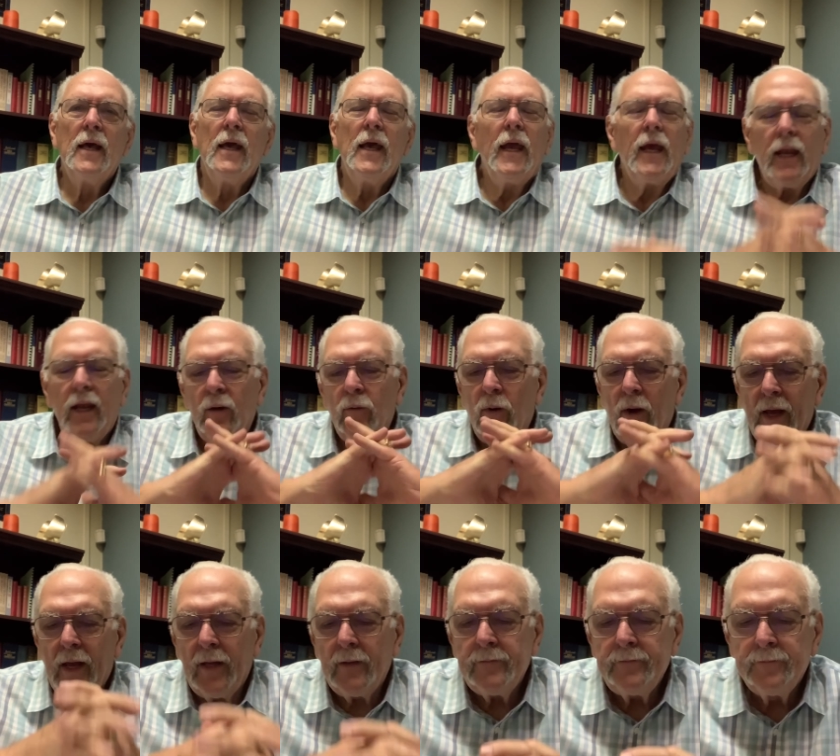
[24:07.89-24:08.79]

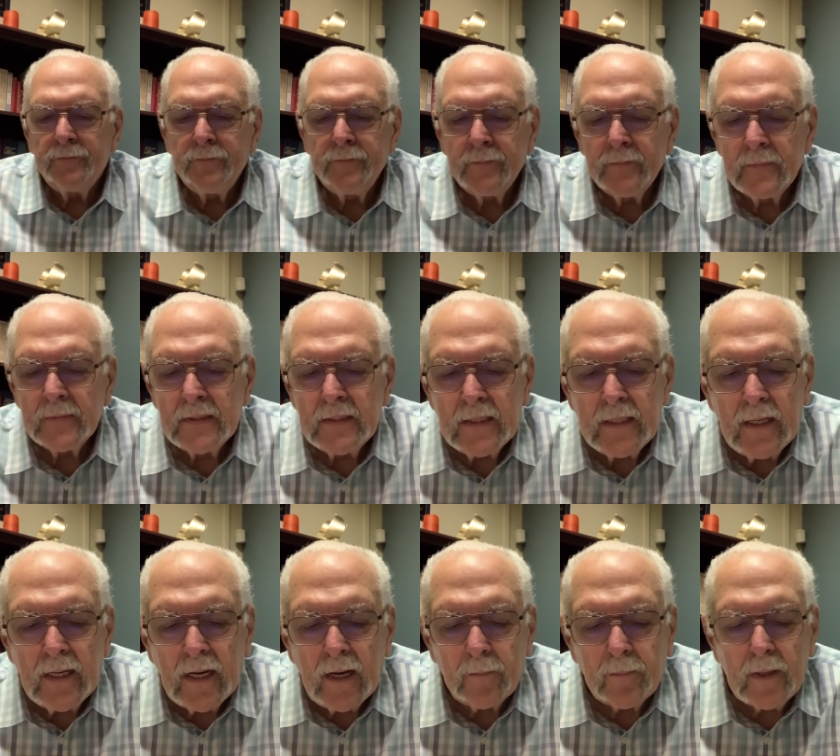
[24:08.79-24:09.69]
Anyway,
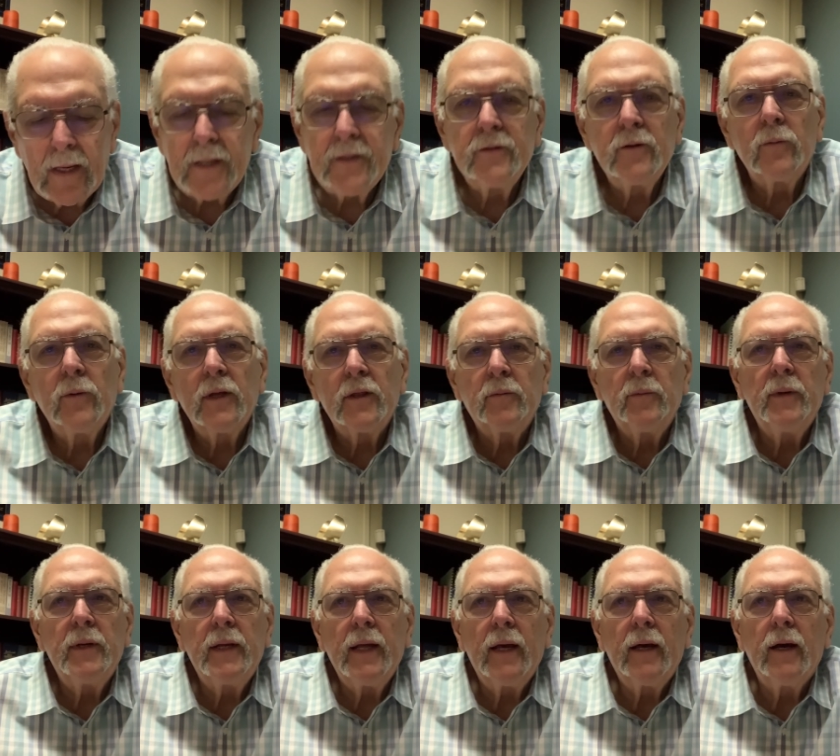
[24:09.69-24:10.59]
I'm glad you're with me
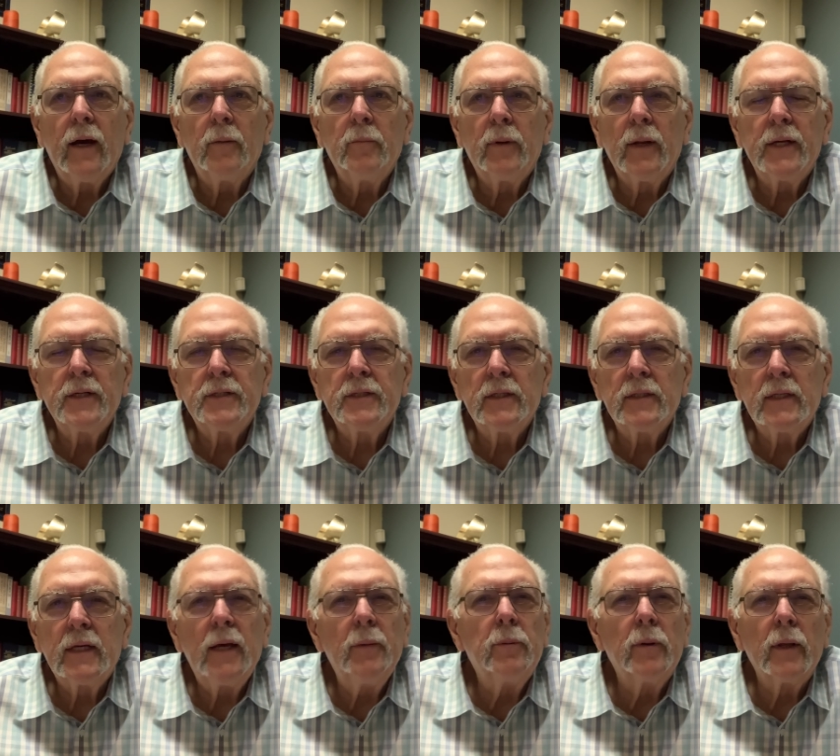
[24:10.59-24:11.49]
today. God bless you.
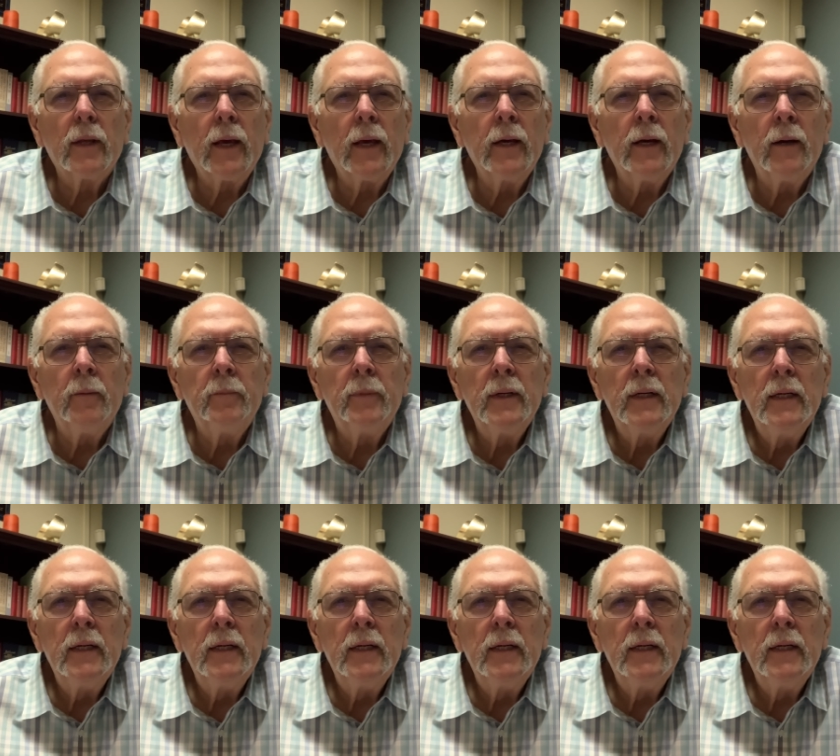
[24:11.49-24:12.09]
Keep looking up.